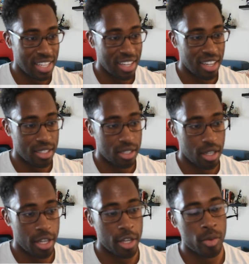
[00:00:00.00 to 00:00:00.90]
Nice.
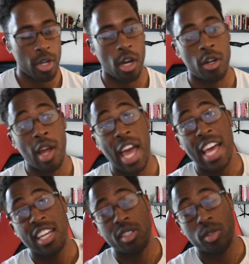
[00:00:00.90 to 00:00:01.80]
And here we are.
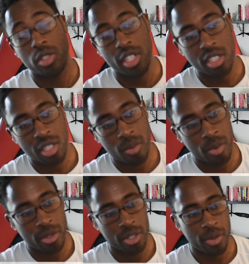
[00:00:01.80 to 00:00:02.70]
So essentially
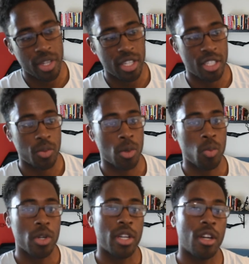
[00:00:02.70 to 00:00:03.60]
what we're doing is we're
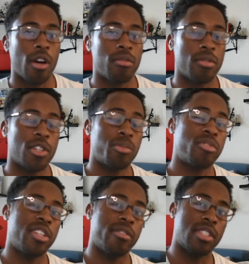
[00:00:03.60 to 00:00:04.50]
working off of our
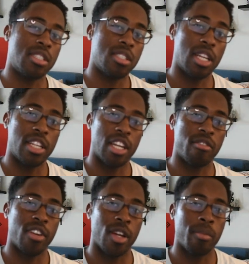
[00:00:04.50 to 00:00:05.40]
previous data
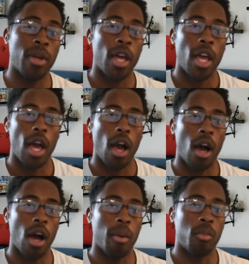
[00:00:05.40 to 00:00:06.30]
frame,
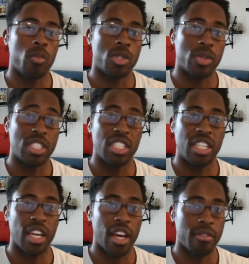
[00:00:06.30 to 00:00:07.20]
which was
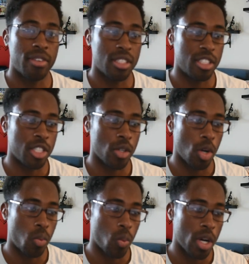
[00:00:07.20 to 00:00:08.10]

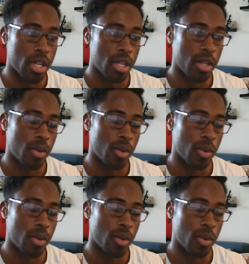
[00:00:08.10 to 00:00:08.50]
df01.